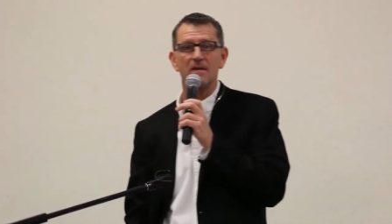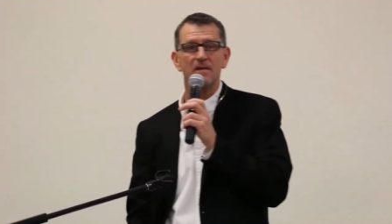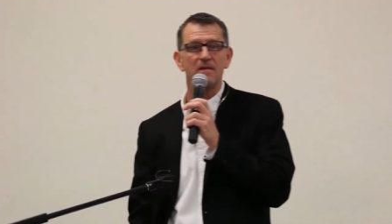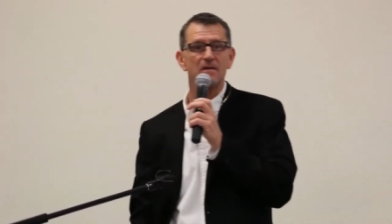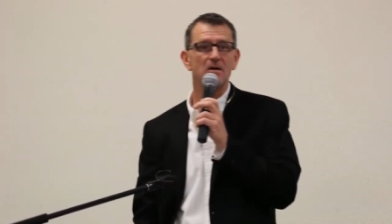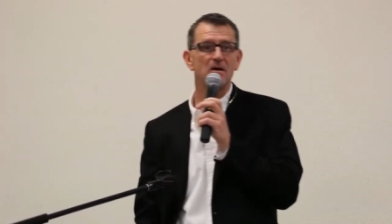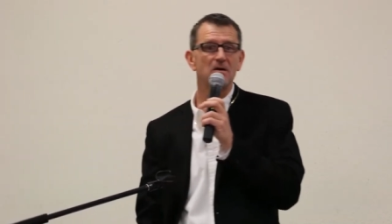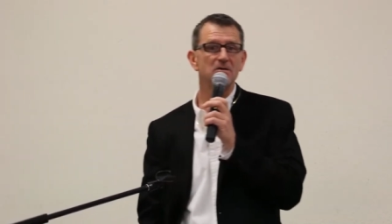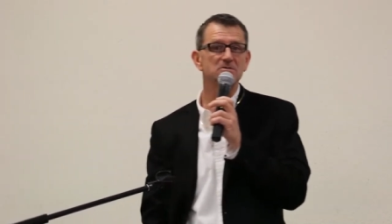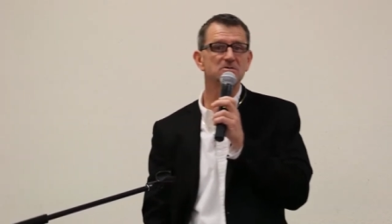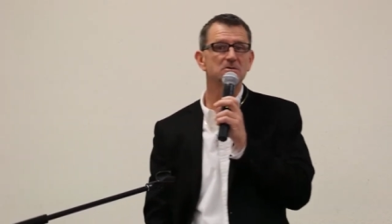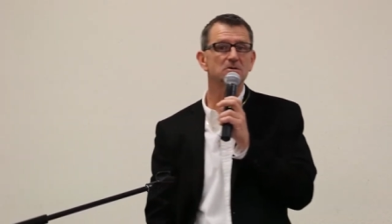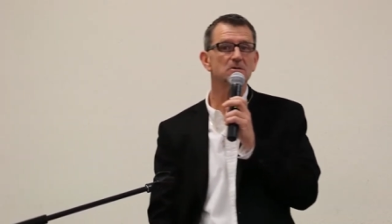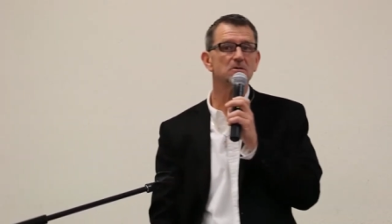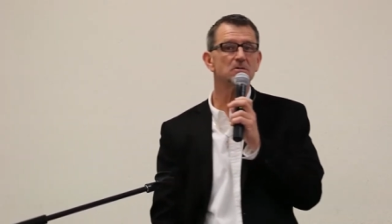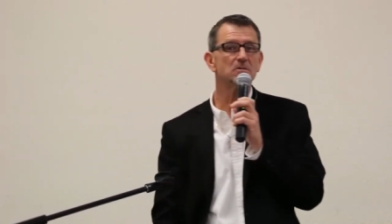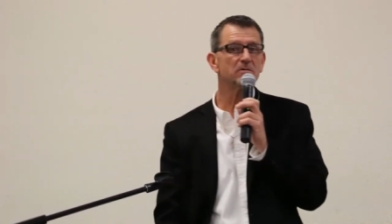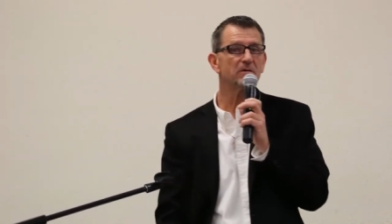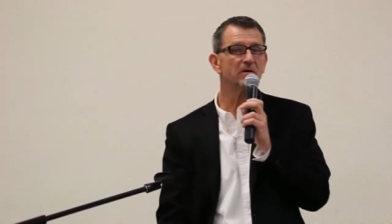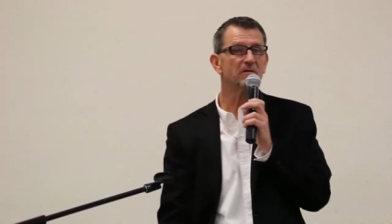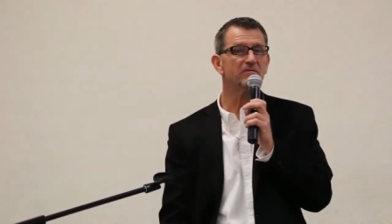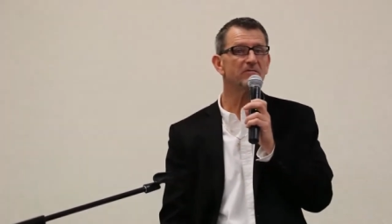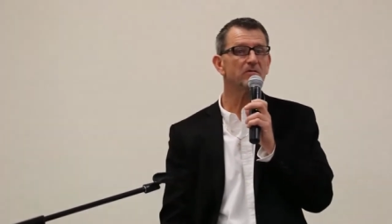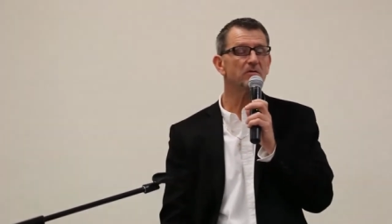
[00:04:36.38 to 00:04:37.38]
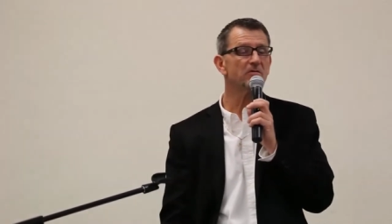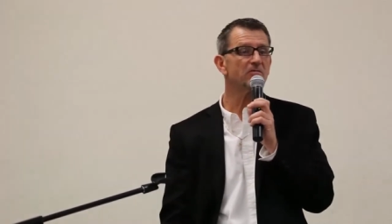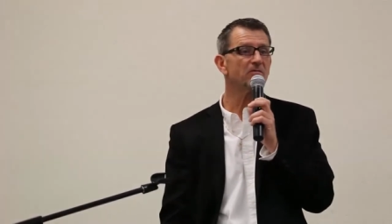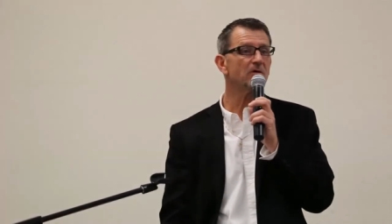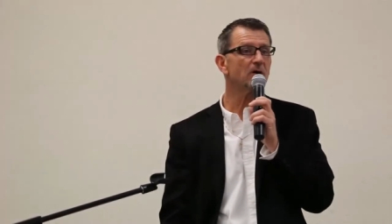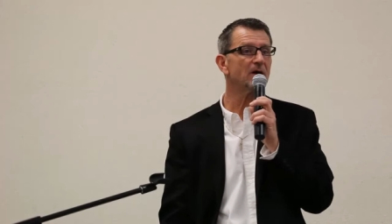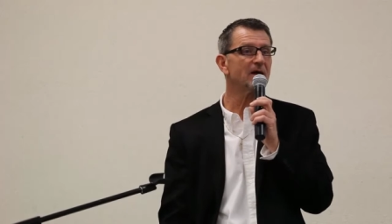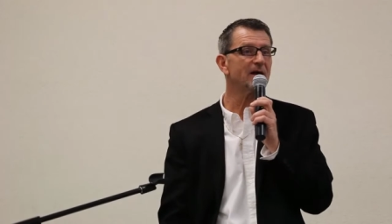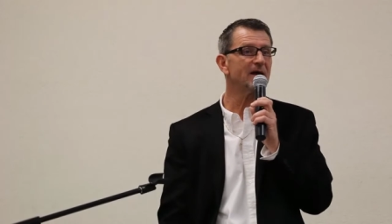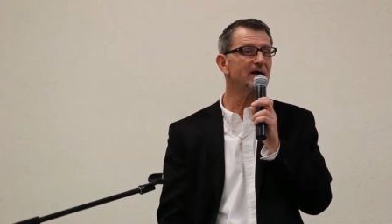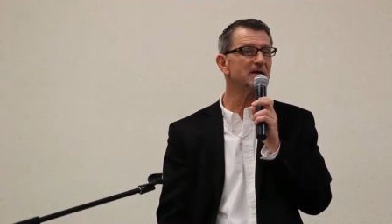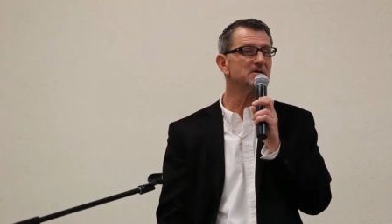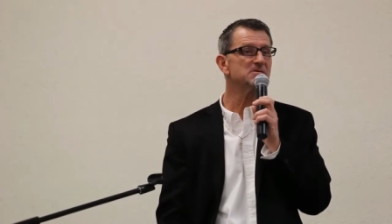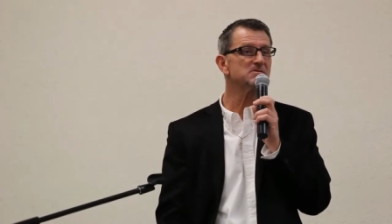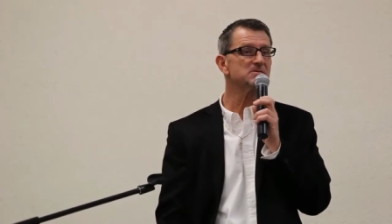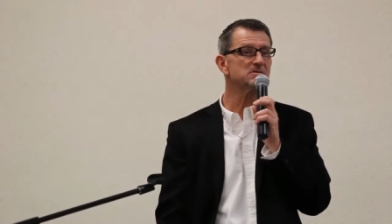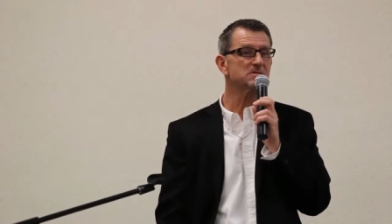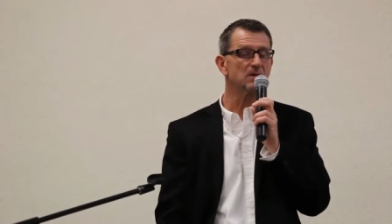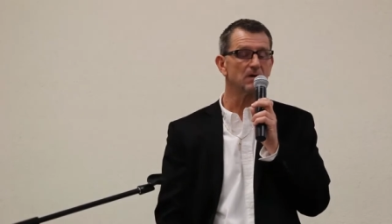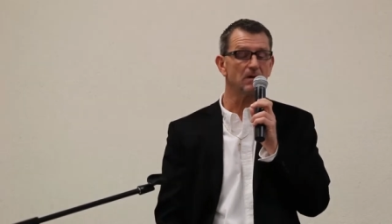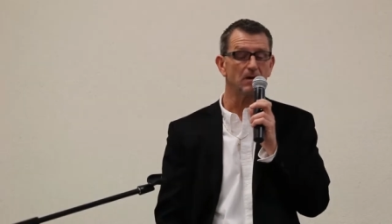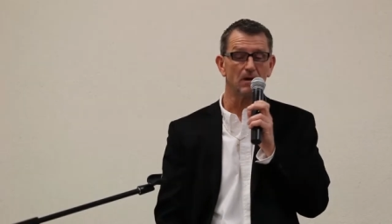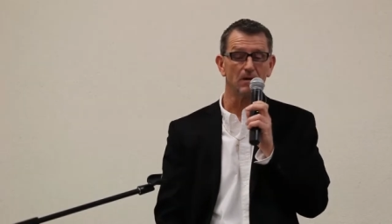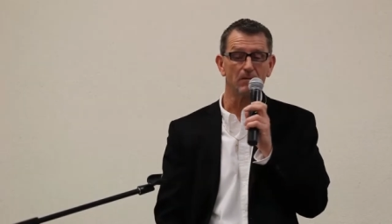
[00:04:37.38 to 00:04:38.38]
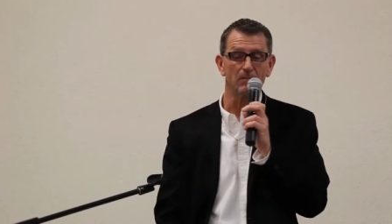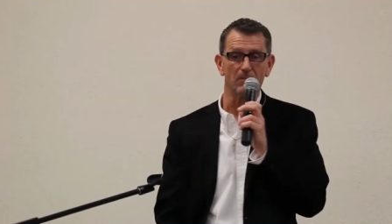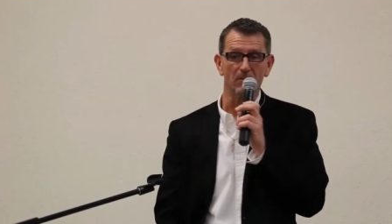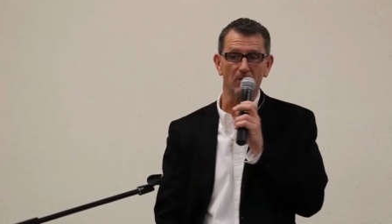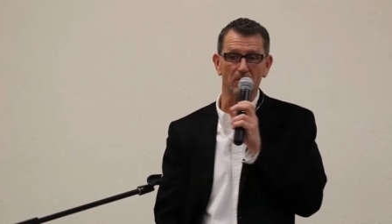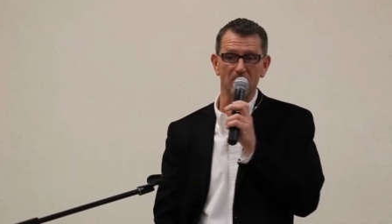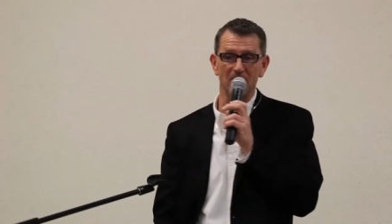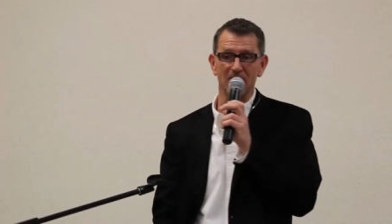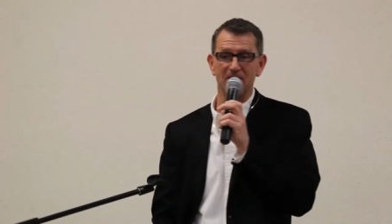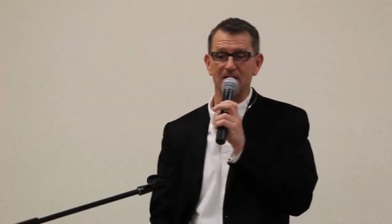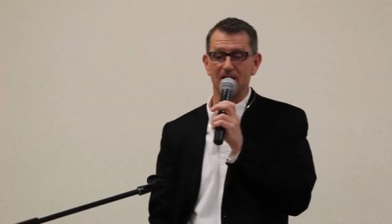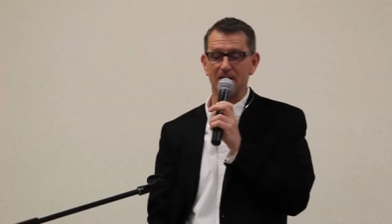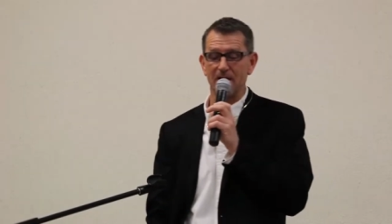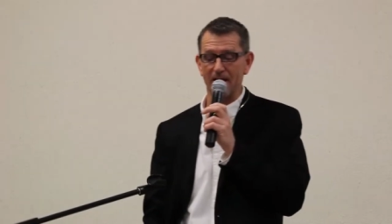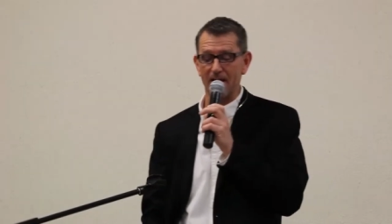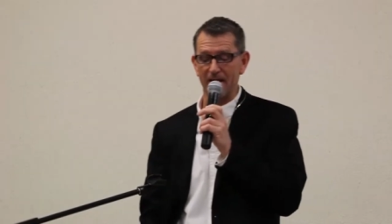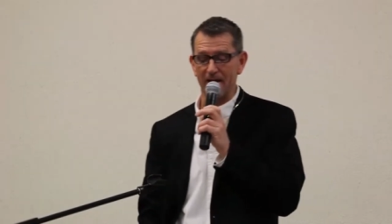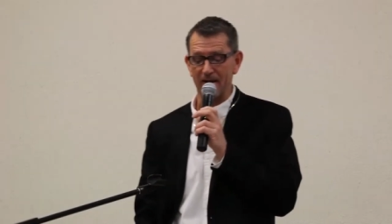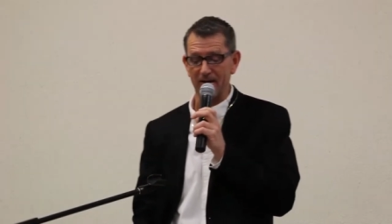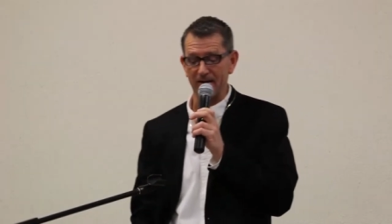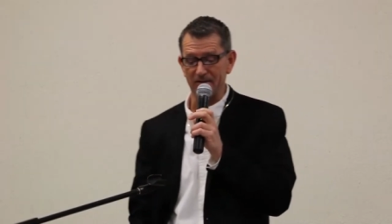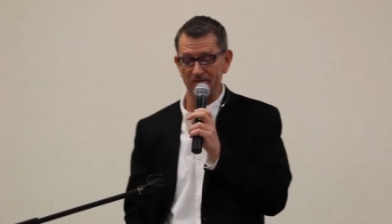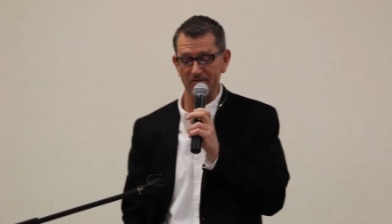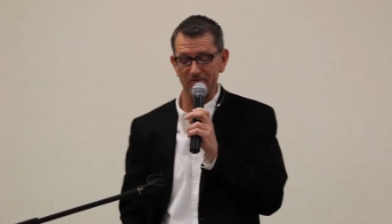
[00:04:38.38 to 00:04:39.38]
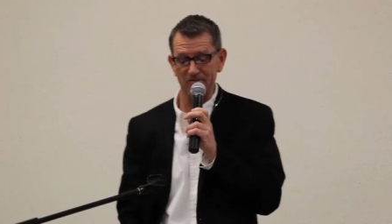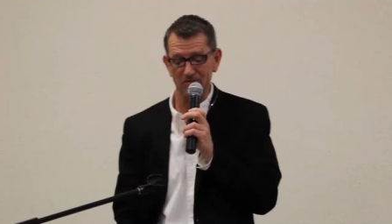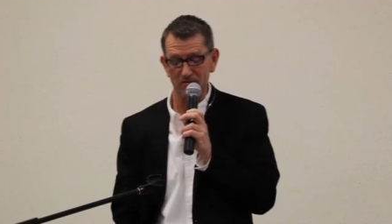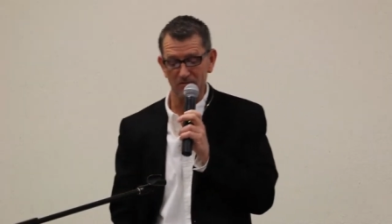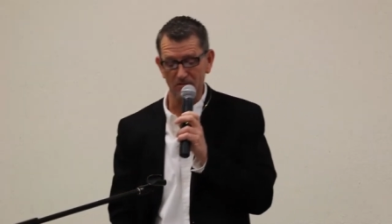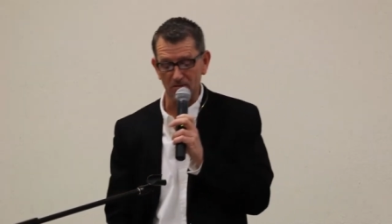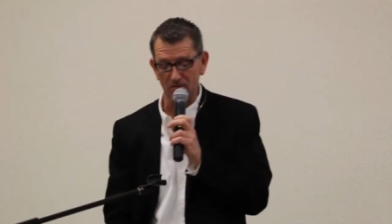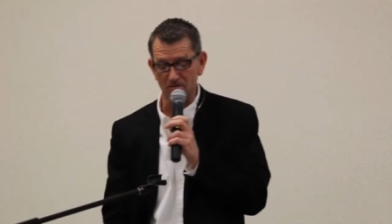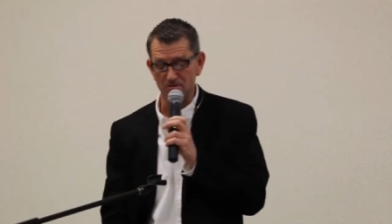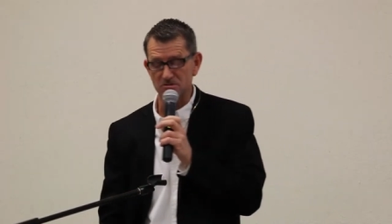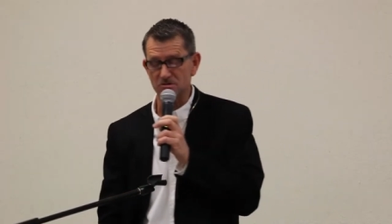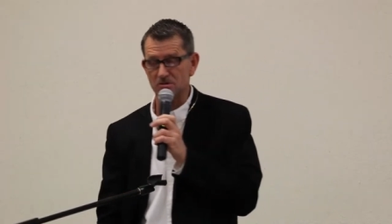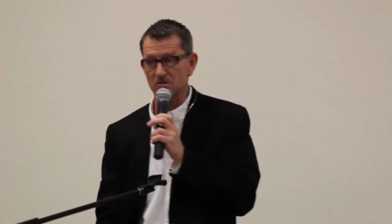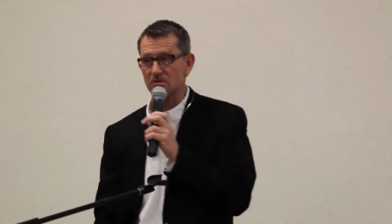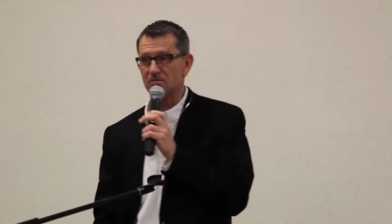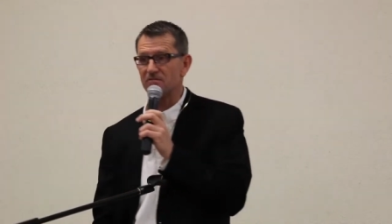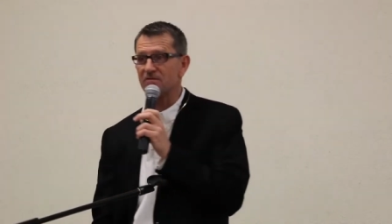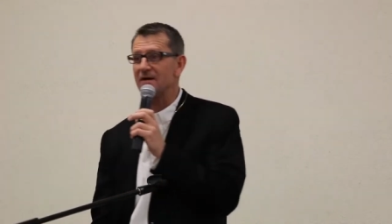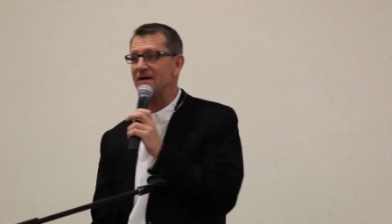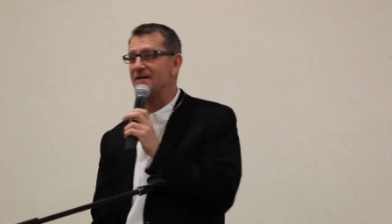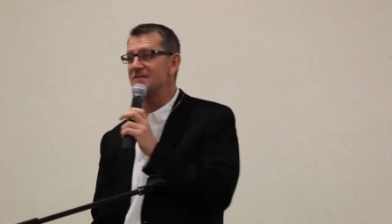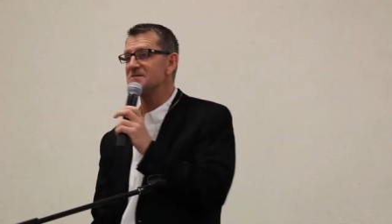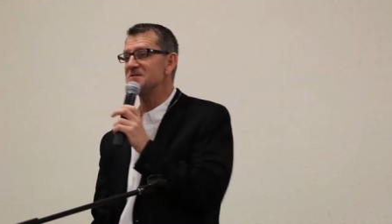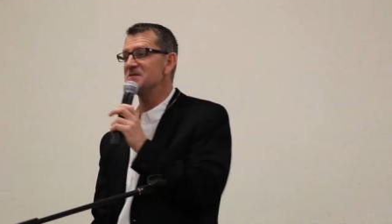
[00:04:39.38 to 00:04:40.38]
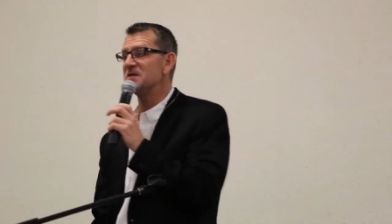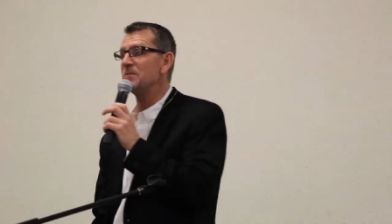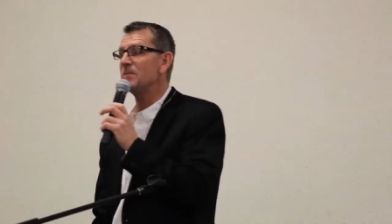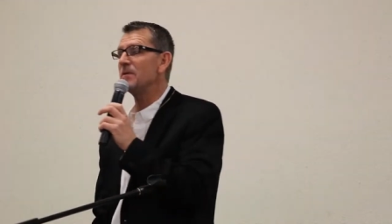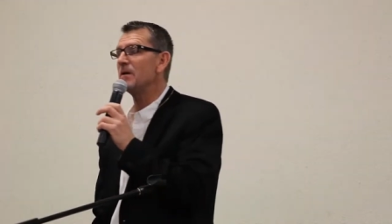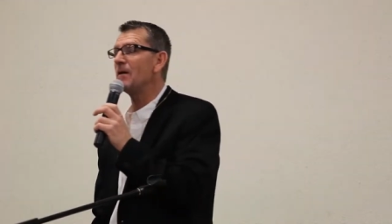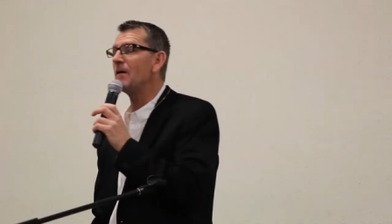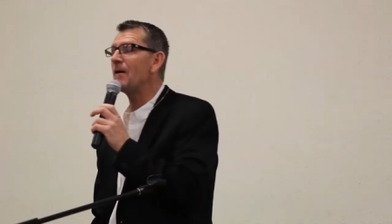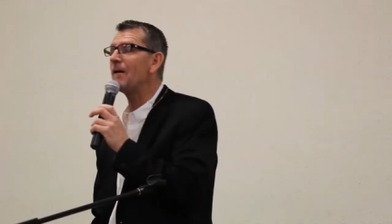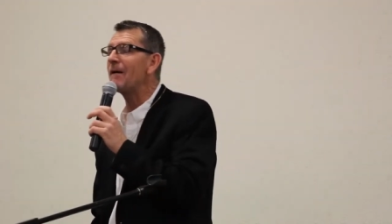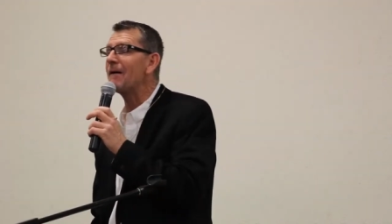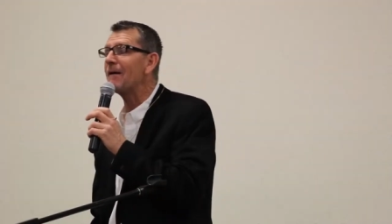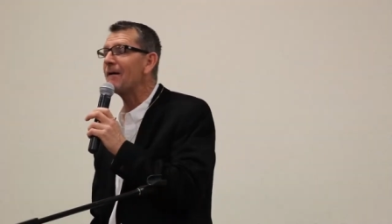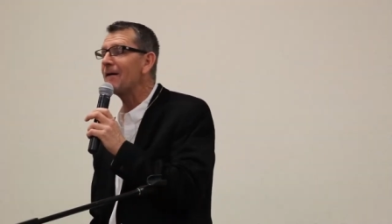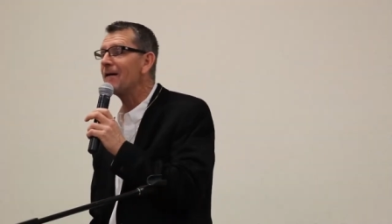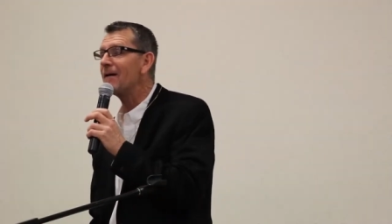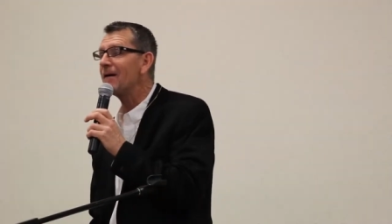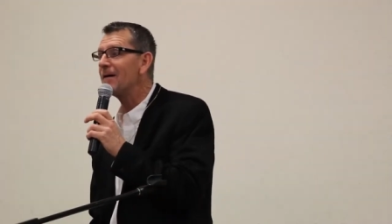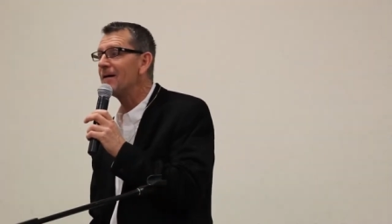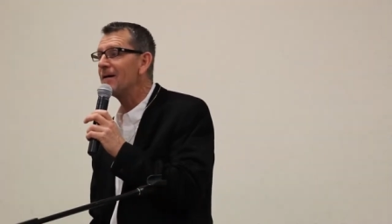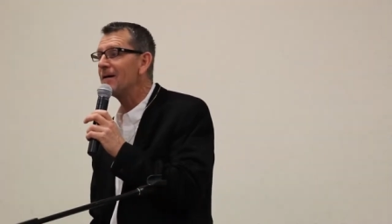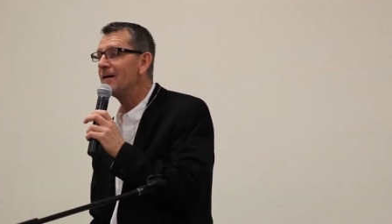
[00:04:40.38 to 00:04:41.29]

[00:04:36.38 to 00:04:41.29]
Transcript: Then also, a few of our guys, um, our lead guys, are certified CPR.